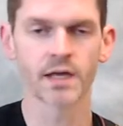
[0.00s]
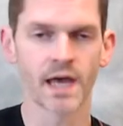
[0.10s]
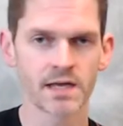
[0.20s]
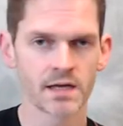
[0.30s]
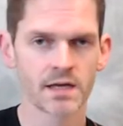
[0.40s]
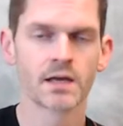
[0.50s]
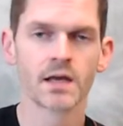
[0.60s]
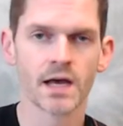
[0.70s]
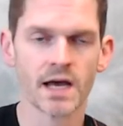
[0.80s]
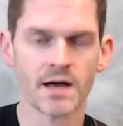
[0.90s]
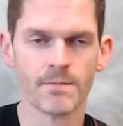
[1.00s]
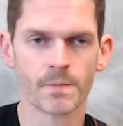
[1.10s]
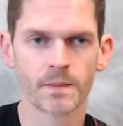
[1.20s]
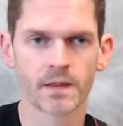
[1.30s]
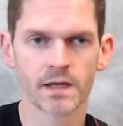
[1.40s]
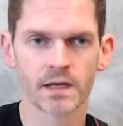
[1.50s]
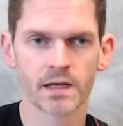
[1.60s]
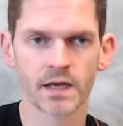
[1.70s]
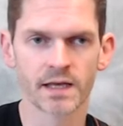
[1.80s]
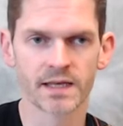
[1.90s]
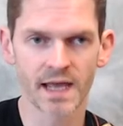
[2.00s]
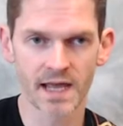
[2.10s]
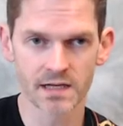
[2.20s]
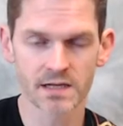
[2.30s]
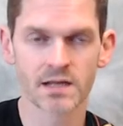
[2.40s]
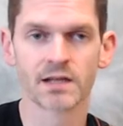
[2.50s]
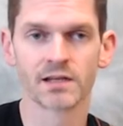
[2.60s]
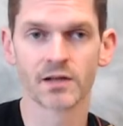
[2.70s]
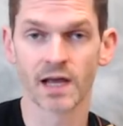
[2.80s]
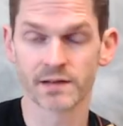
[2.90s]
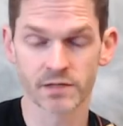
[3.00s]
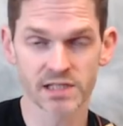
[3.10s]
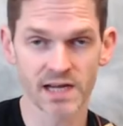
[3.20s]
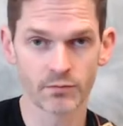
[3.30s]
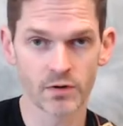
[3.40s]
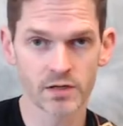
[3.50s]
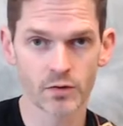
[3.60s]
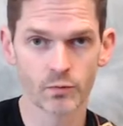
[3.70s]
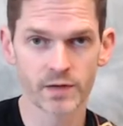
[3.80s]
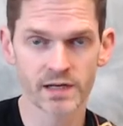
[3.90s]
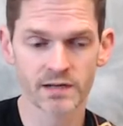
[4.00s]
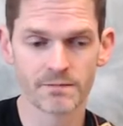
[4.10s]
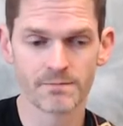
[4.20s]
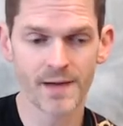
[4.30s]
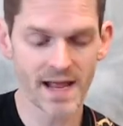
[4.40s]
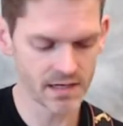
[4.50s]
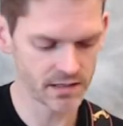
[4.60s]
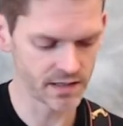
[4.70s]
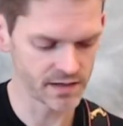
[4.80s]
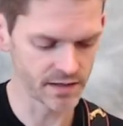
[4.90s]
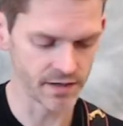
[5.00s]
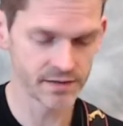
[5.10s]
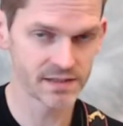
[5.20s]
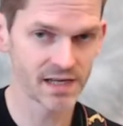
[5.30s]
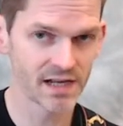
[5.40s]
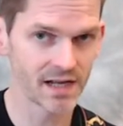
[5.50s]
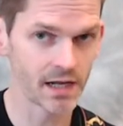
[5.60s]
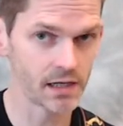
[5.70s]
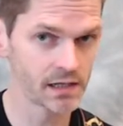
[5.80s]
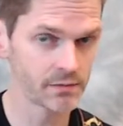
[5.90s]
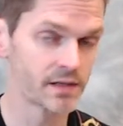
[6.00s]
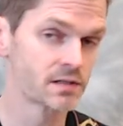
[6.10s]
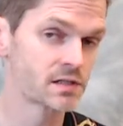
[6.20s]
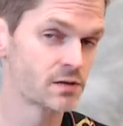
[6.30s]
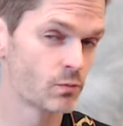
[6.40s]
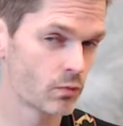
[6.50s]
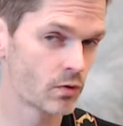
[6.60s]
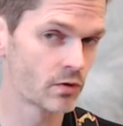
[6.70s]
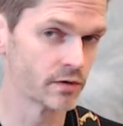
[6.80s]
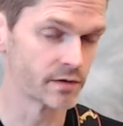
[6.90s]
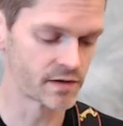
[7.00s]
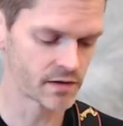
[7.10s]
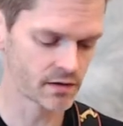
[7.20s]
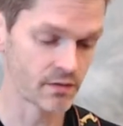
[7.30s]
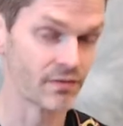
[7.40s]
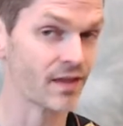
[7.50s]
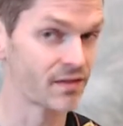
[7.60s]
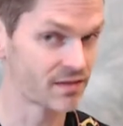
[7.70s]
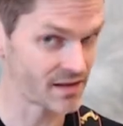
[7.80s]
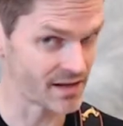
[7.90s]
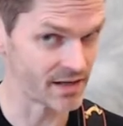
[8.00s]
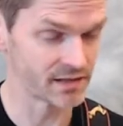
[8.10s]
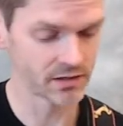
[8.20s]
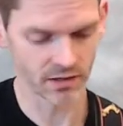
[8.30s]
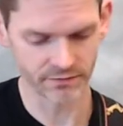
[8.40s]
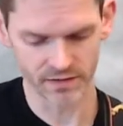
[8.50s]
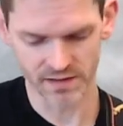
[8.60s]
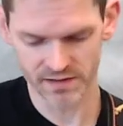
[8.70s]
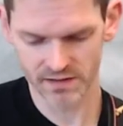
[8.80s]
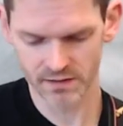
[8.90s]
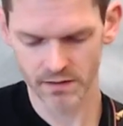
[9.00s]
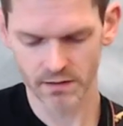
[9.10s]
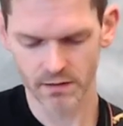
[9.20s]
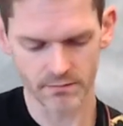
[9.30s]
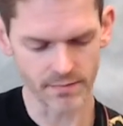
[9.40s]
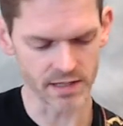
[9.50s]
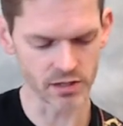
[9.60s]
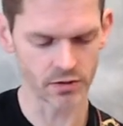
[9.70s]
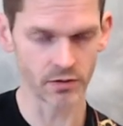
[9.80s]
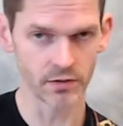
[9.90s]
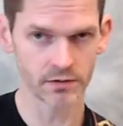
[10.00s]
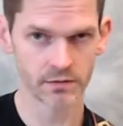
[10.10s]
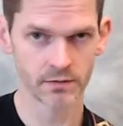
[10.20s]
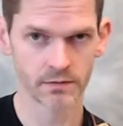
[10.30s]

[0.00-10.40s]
Okay, again, as with shape 1, we can bend this note a little bit towards the third of this major chord,